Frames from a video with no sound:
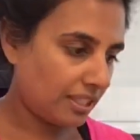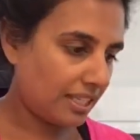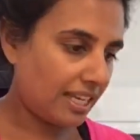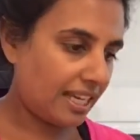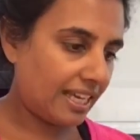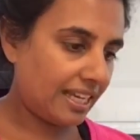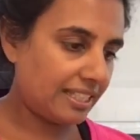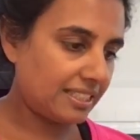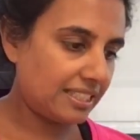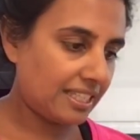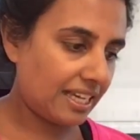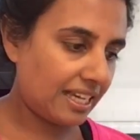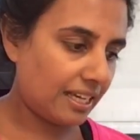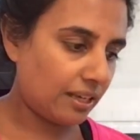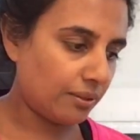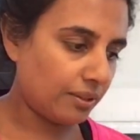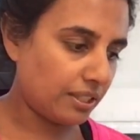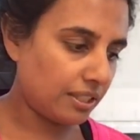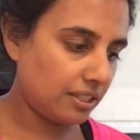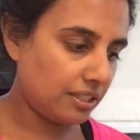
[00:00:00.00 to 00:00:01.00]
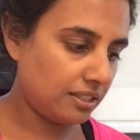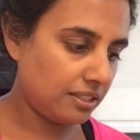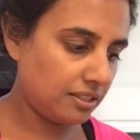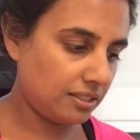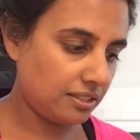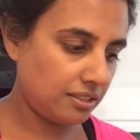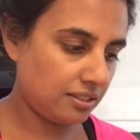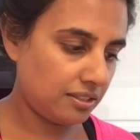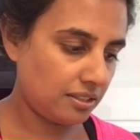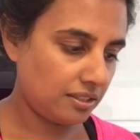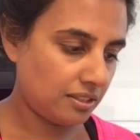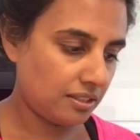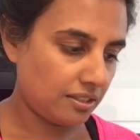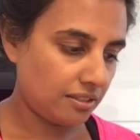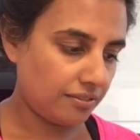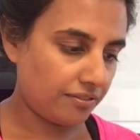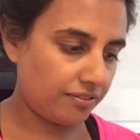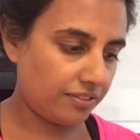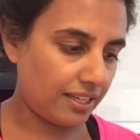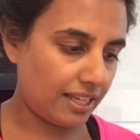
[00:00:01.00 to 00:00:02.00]
add our
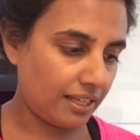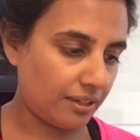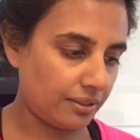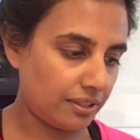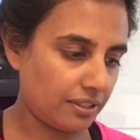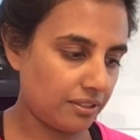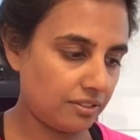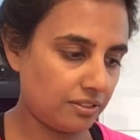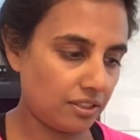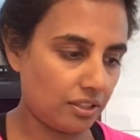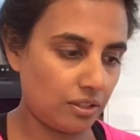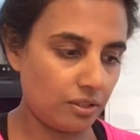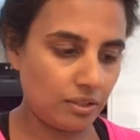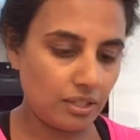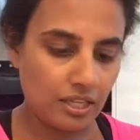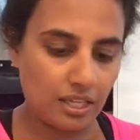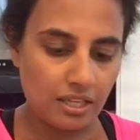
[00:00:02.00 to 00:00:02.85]
flour. So